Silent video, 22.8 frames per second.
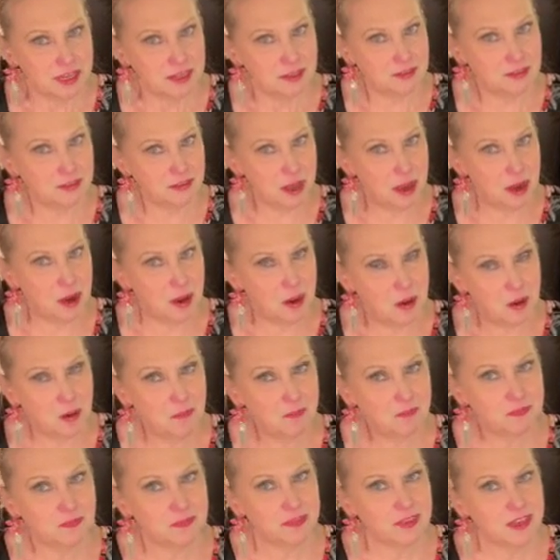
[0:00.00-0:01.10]
So
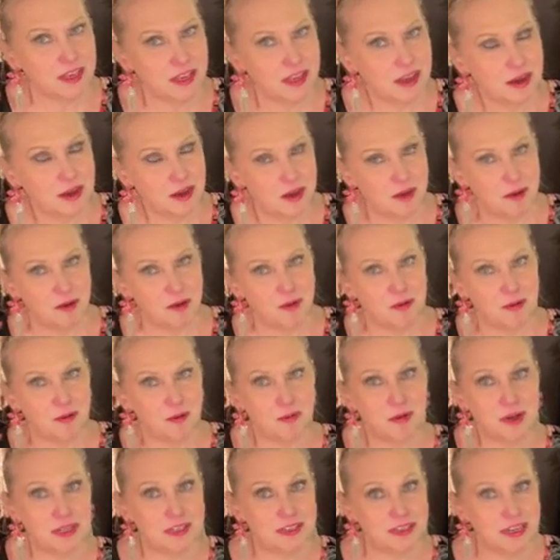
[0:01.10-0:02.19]

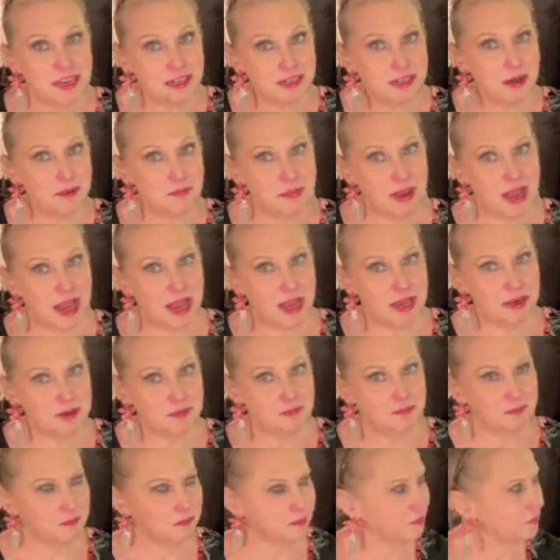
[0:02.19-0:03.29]
what did come back,
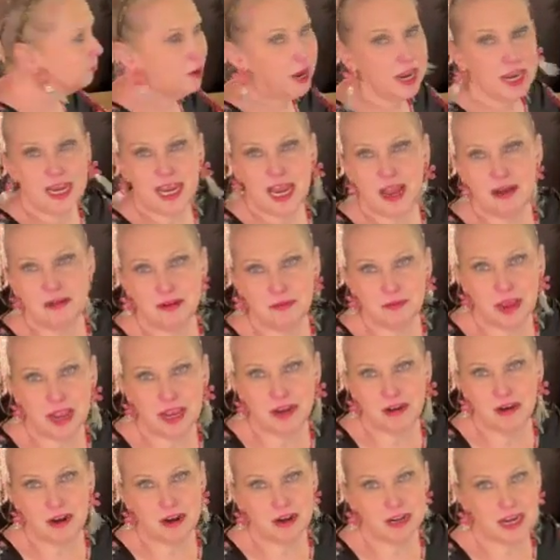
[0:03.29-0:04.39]
right now in my
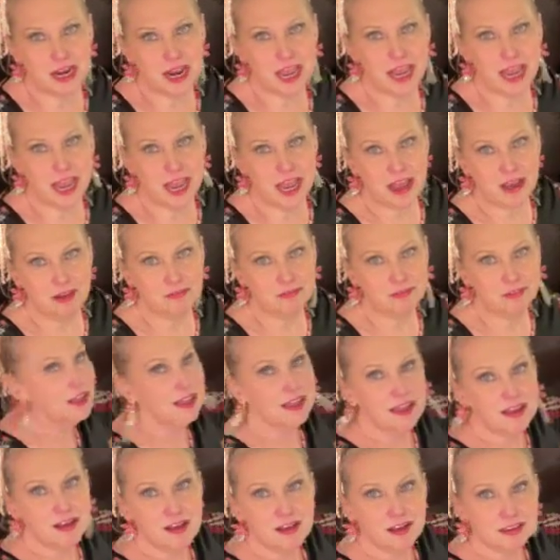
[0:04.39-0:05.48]
garden I have
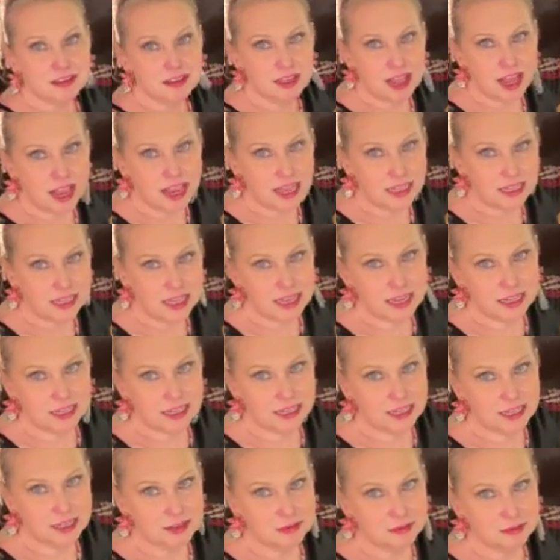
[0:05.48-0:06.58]
lilac,
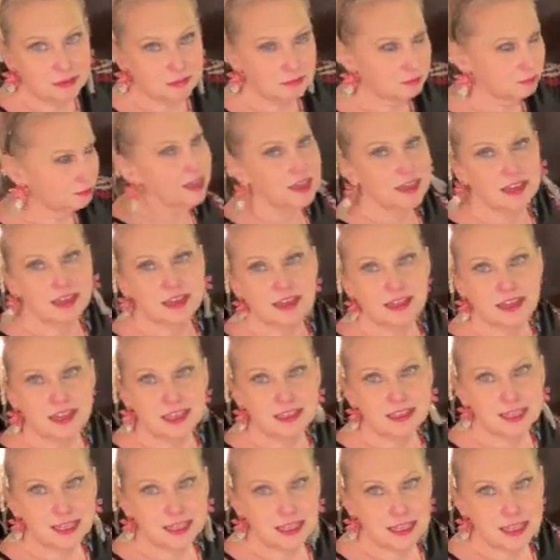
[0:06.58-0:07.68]

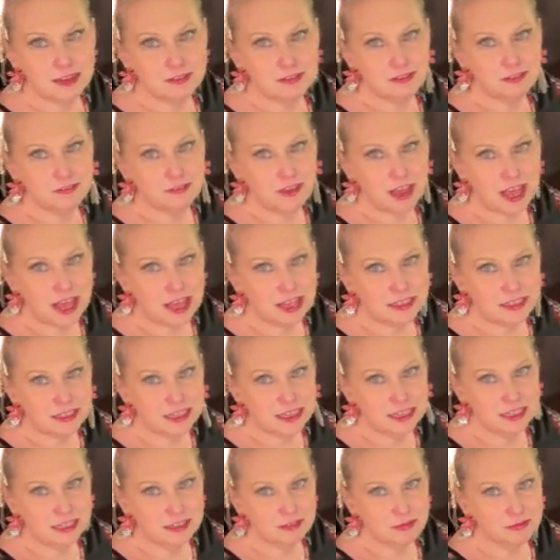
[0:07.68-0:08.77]
lily of the
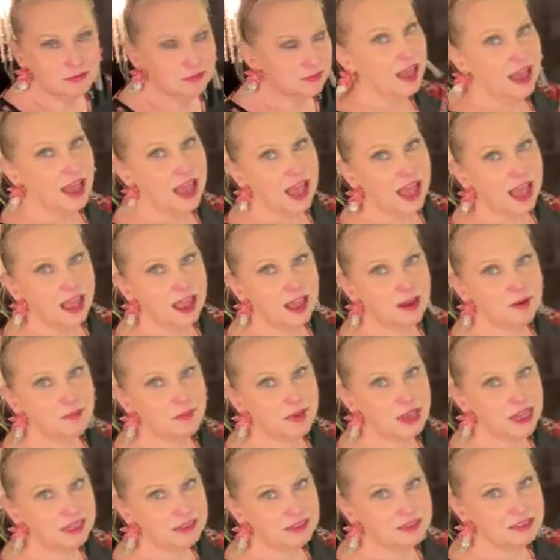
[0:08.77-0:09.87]
valley, and
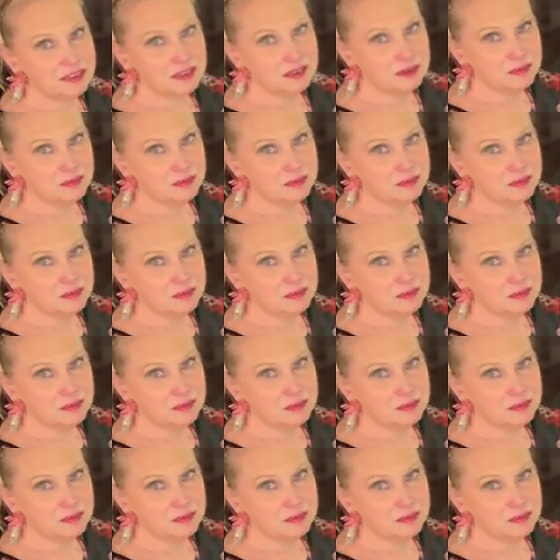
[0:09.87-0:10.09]
mint.